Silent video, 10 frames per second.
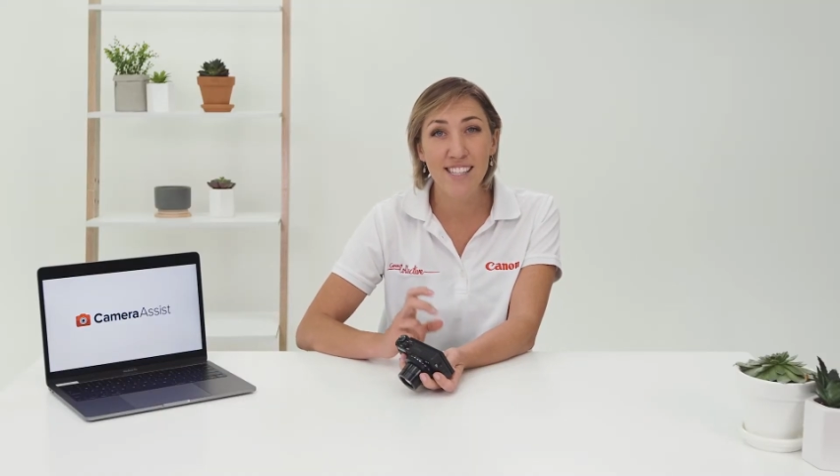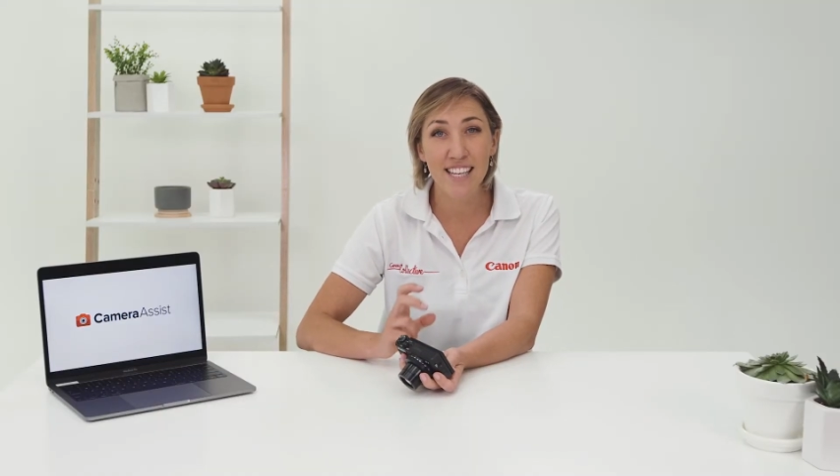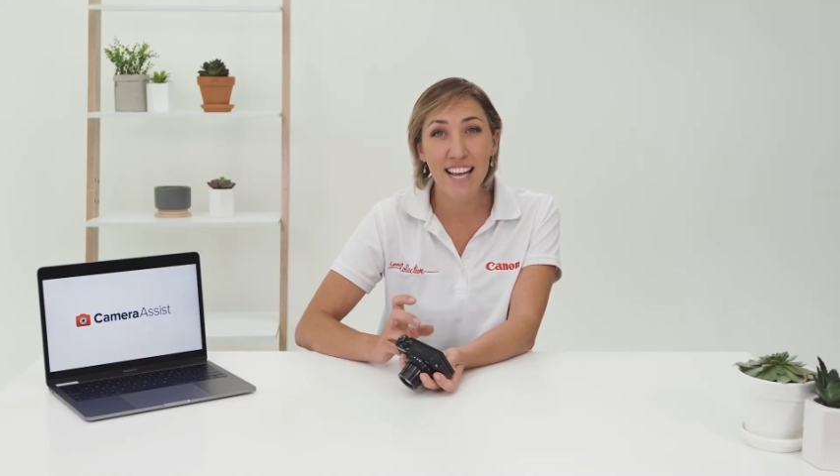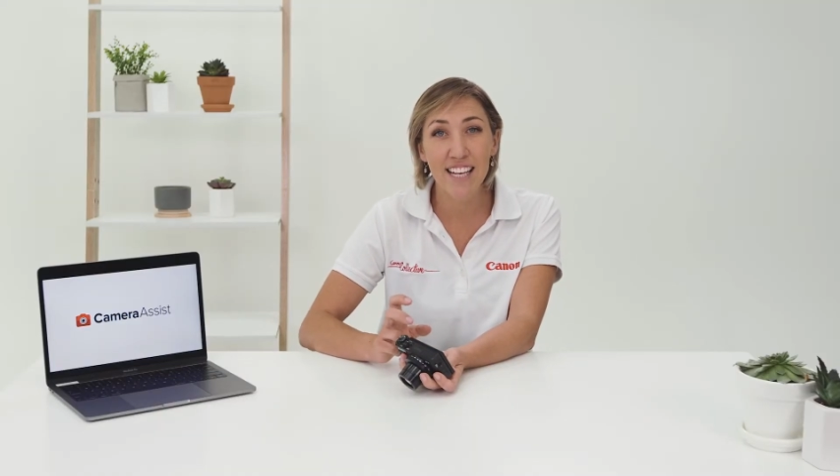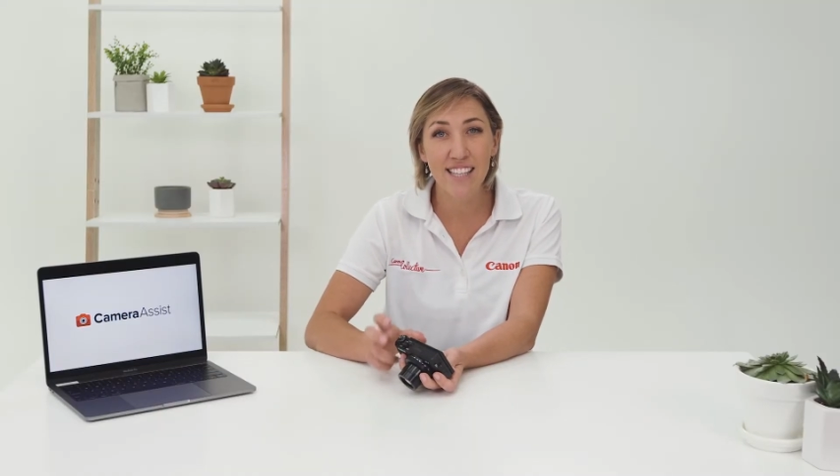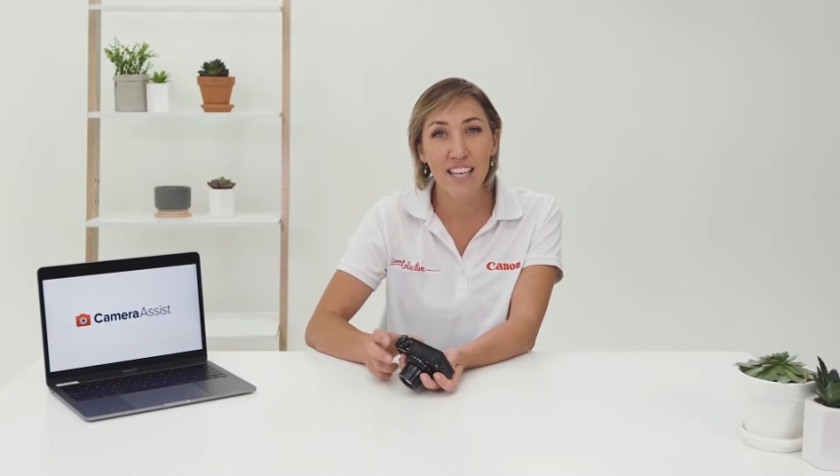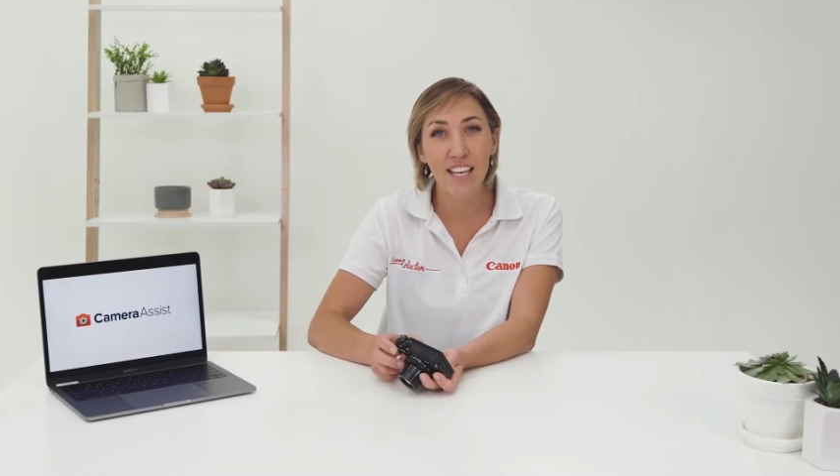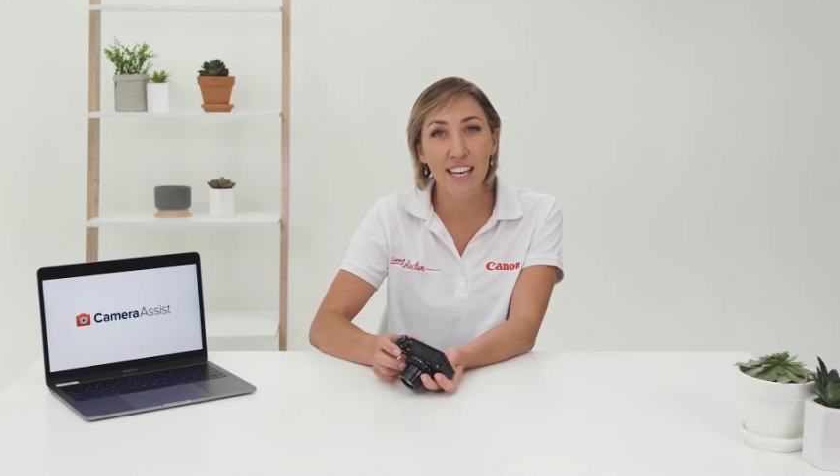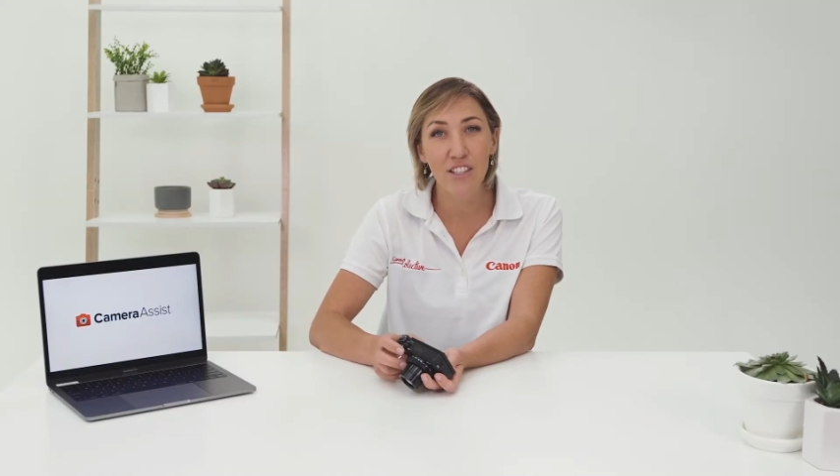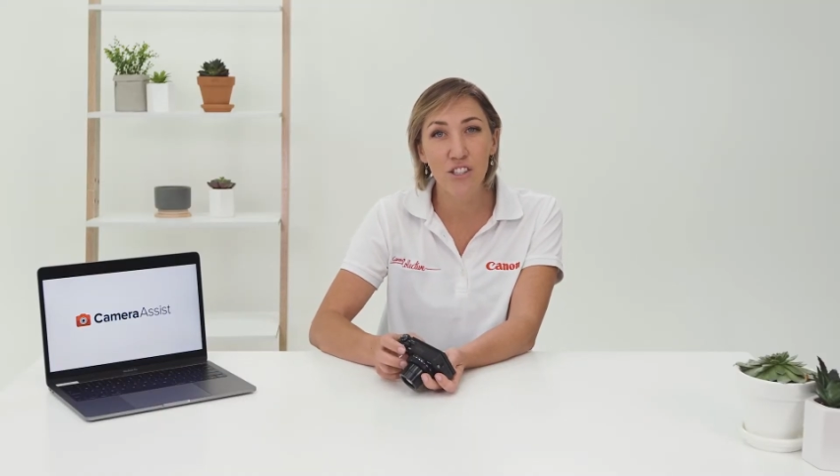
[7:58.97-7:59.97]
the next thing you
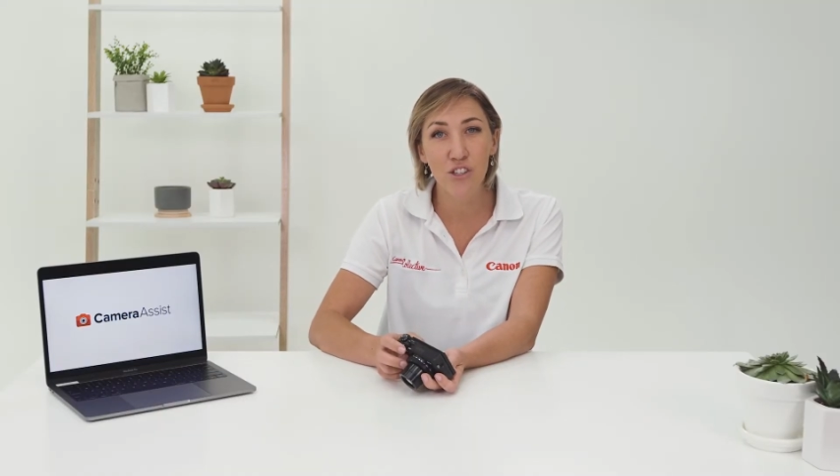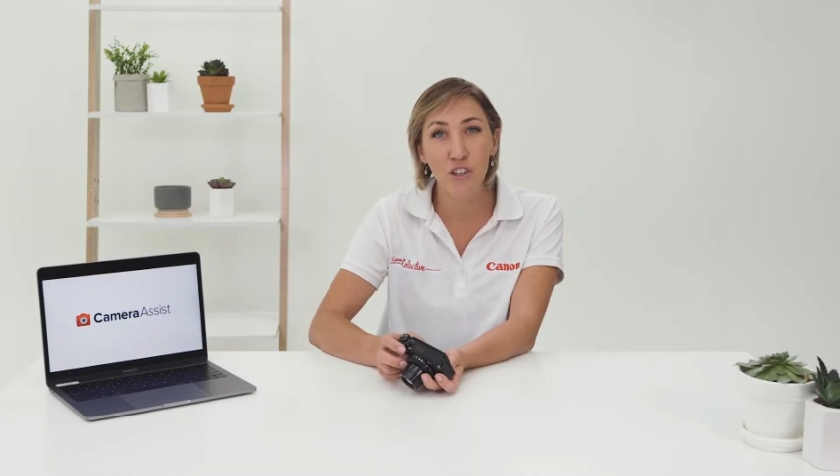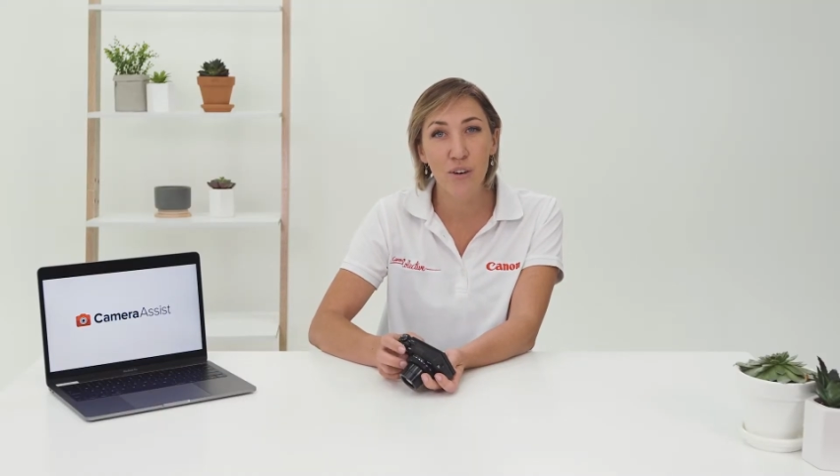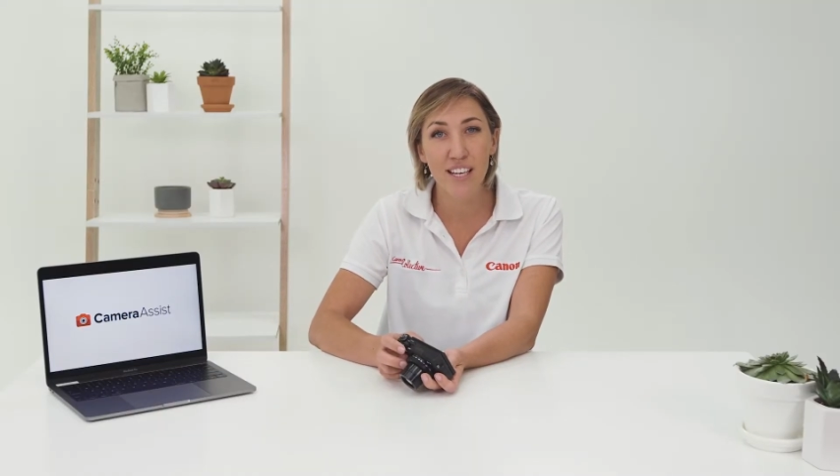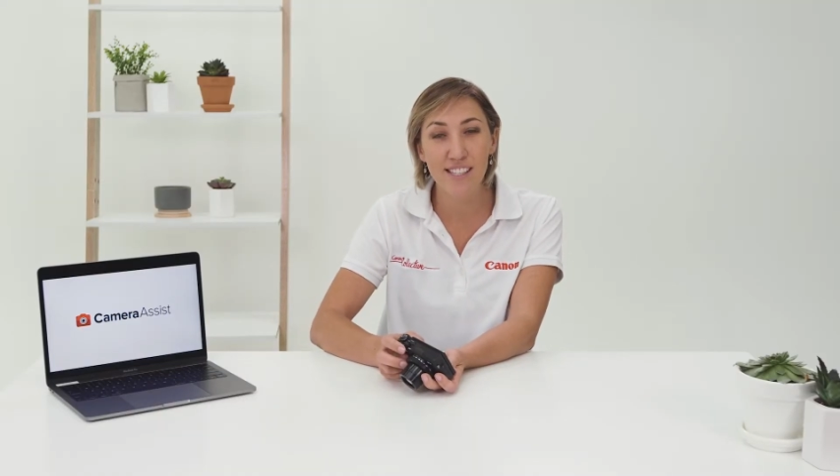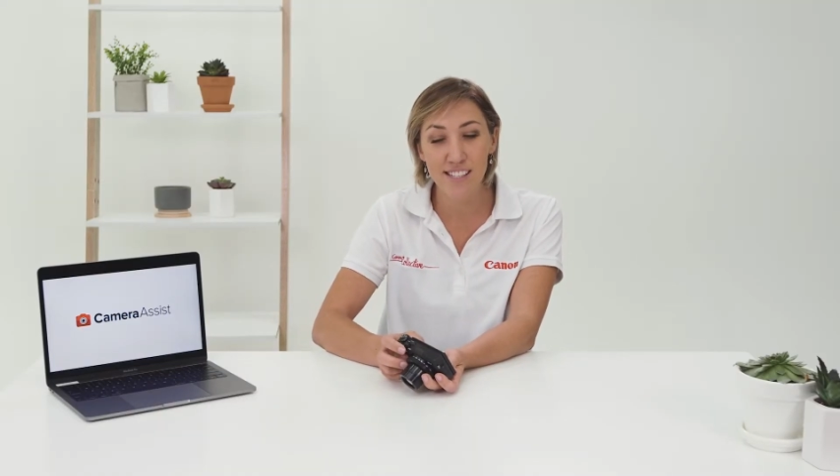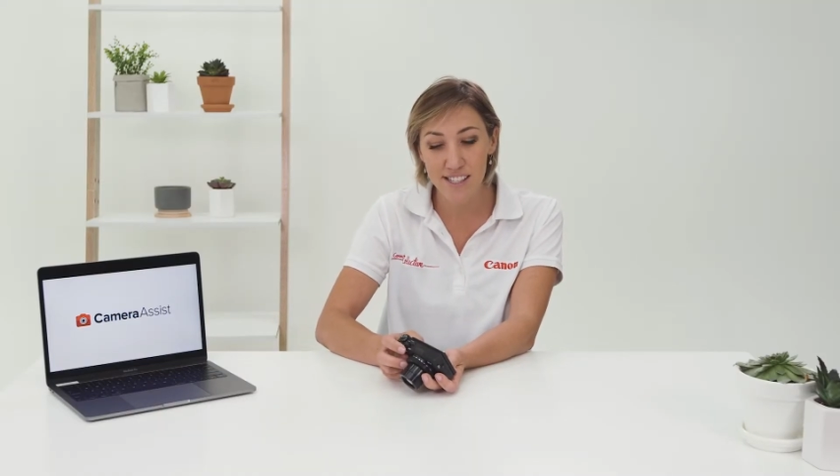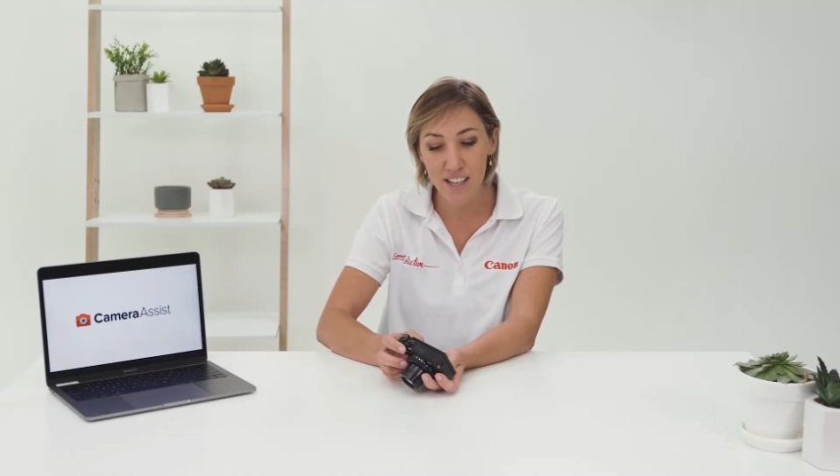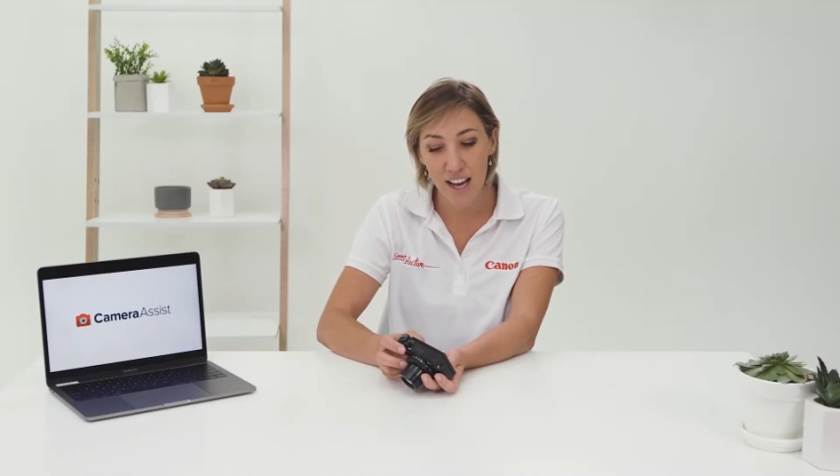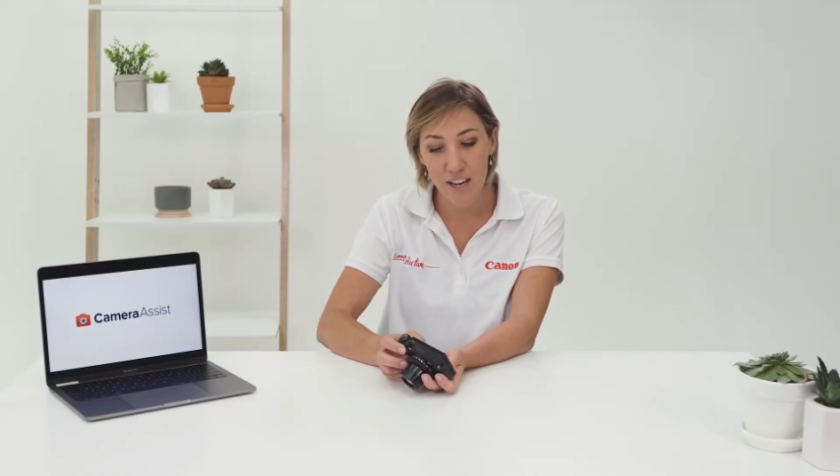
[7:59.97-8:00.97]
need to do is
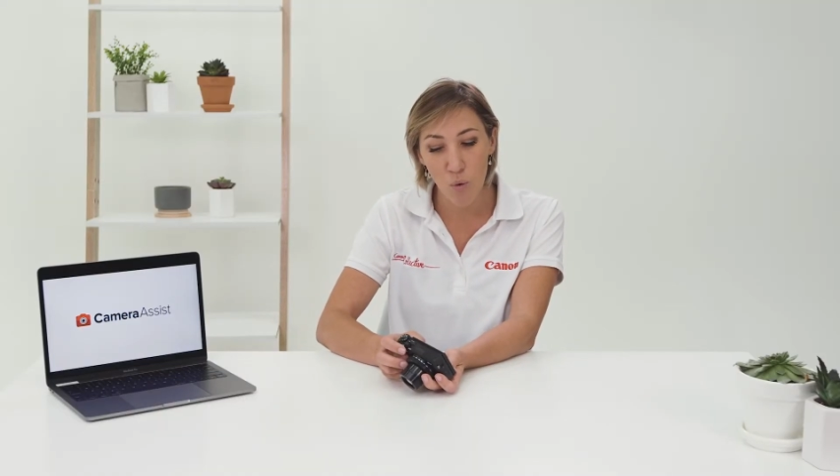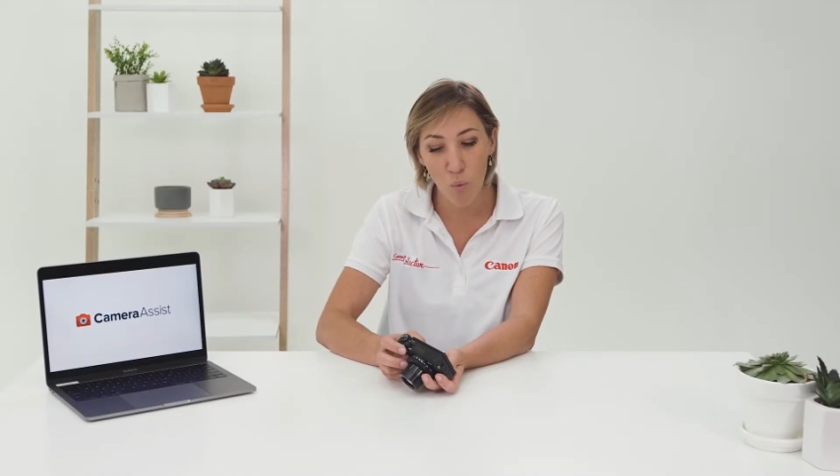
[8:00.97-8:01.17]
decide